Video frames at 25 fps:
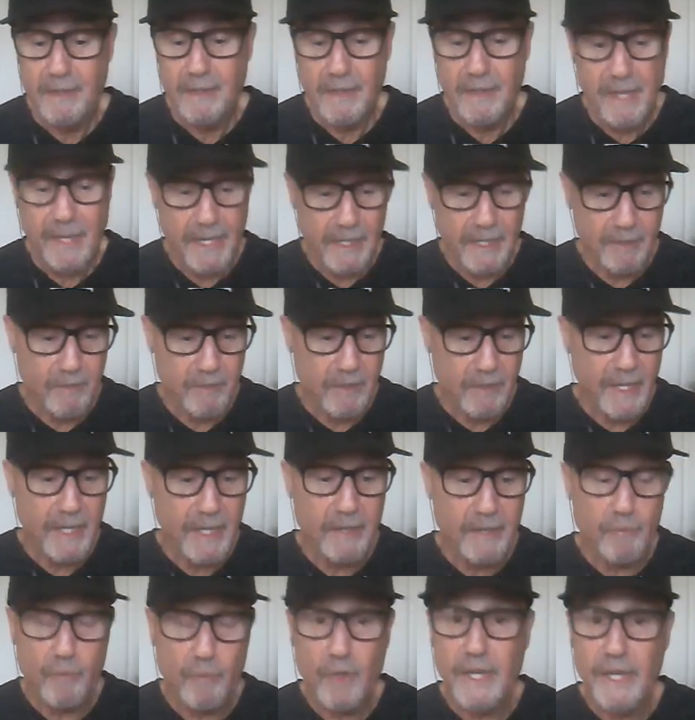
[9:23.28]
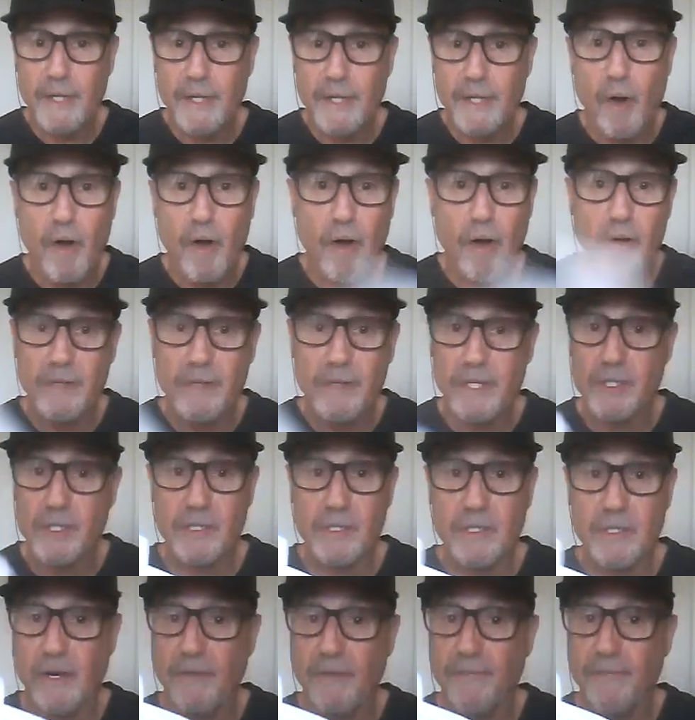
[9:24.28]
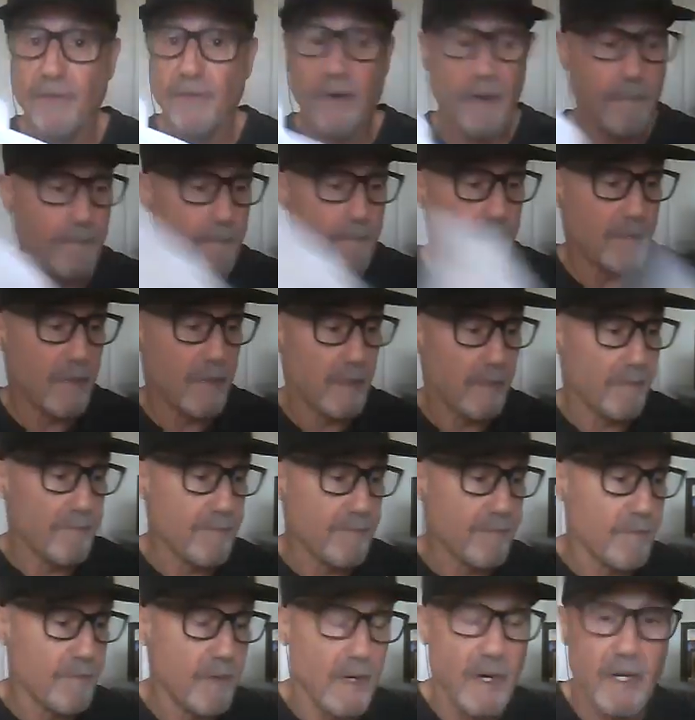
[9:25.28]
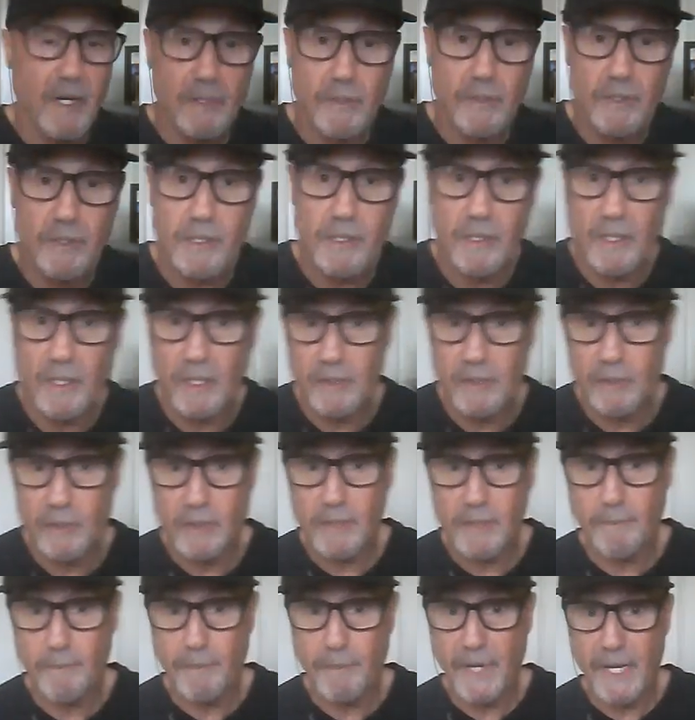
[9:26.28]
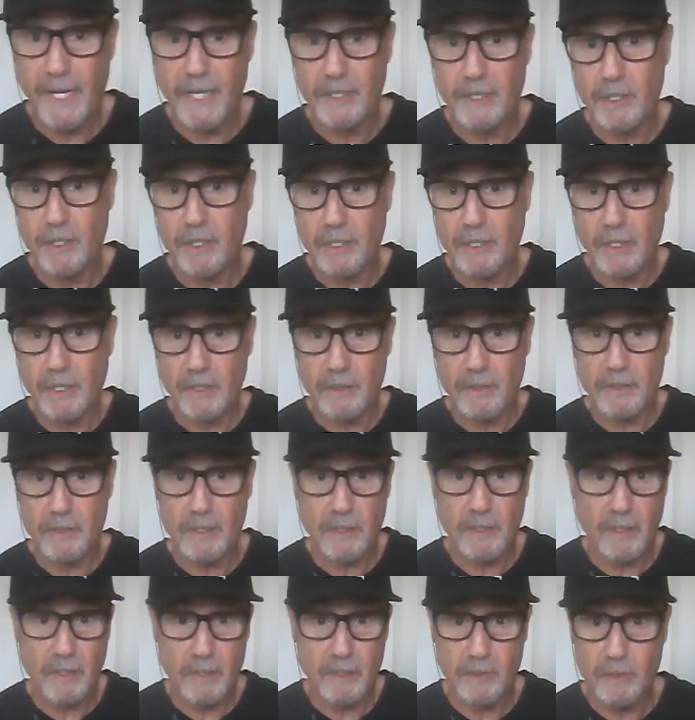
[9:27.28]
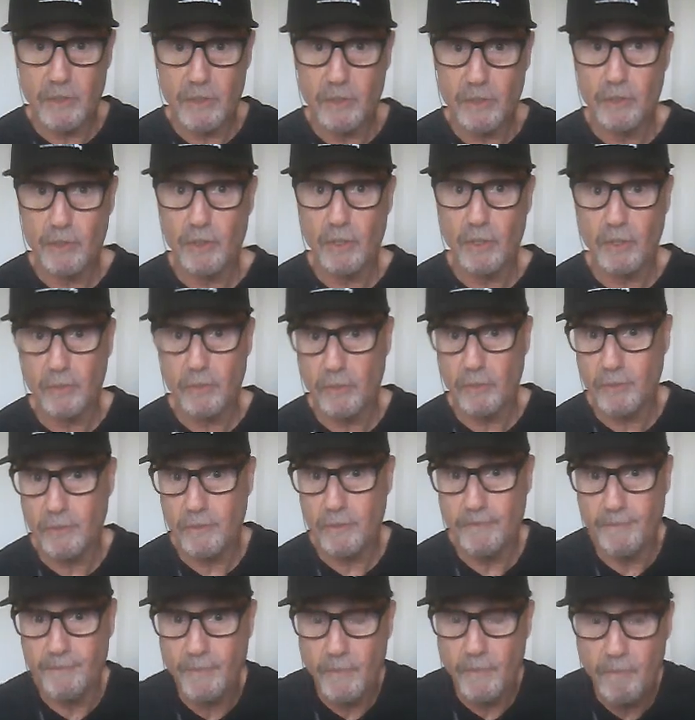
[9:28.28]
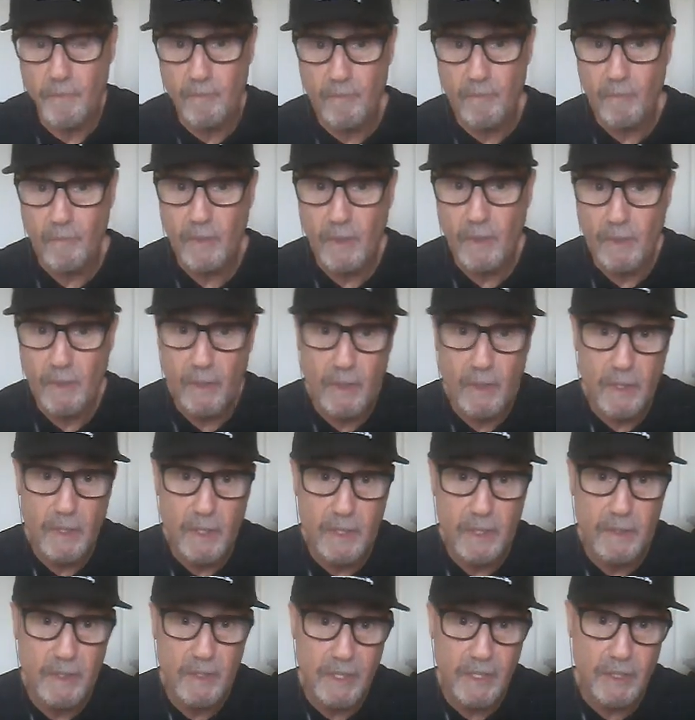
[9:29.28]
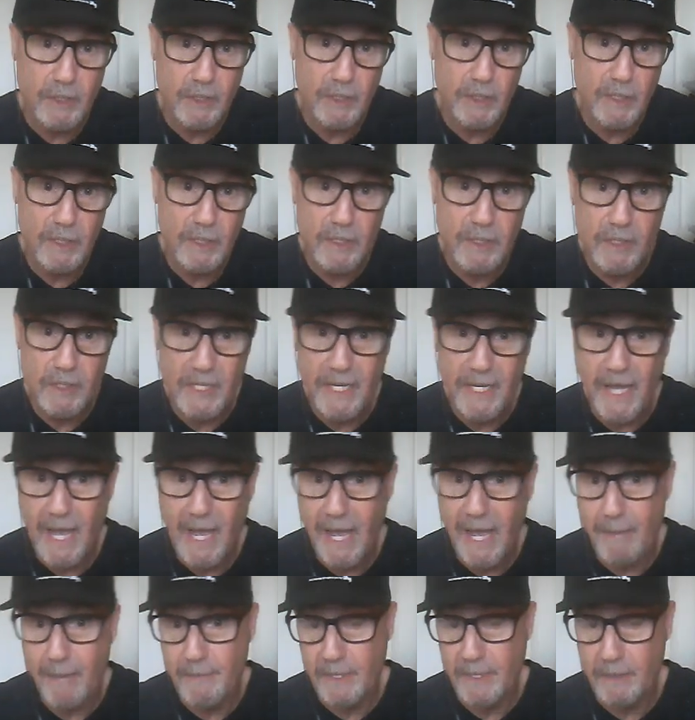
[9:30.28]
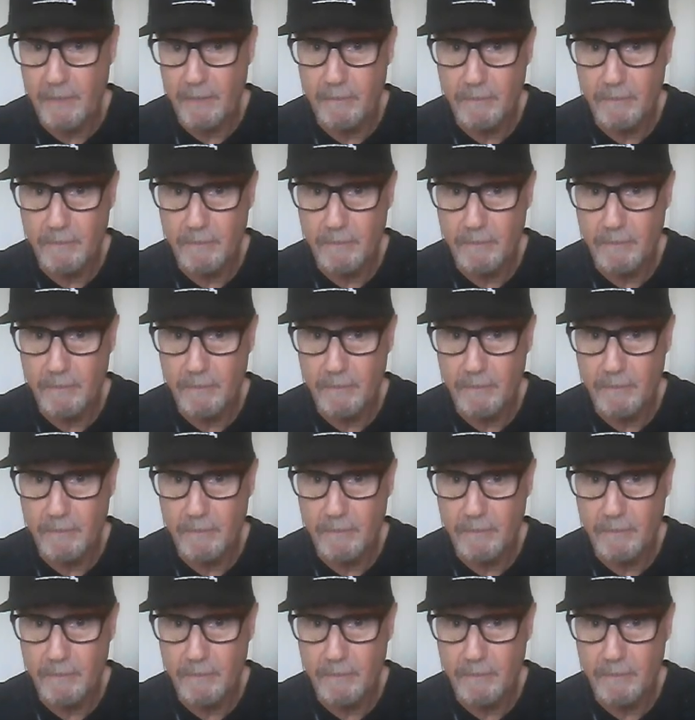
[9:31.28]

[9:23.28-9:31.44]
They can write all this stuff up, hundreds and hundreds of pages, hundreds and hundreds of journals. Addiction is a habit.